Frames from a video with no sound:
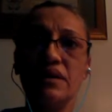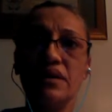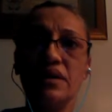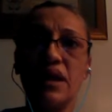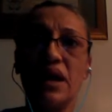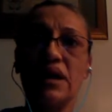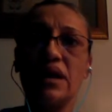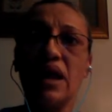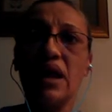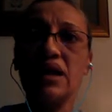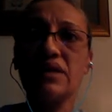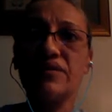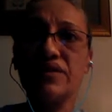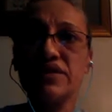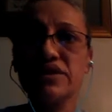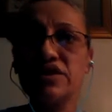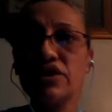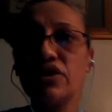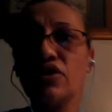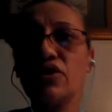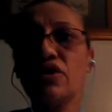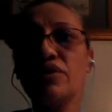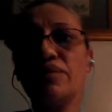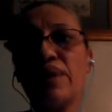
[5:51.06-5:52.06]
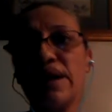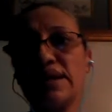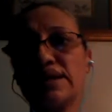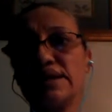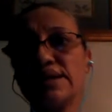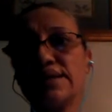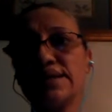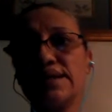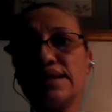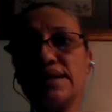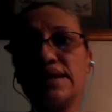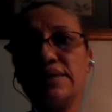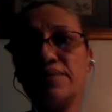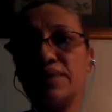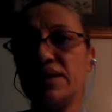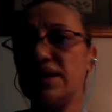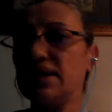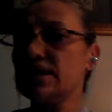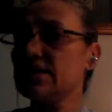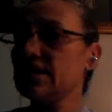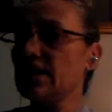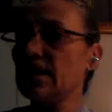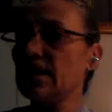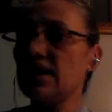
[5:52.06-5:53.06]
A lot of us are going back to sleep, and
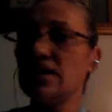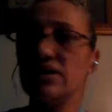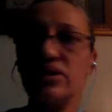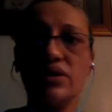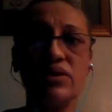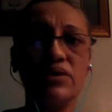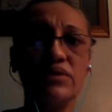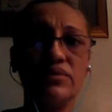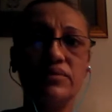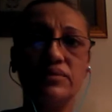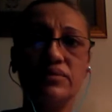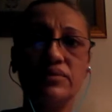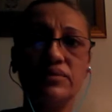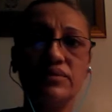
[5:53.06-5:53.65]
he's saying don't.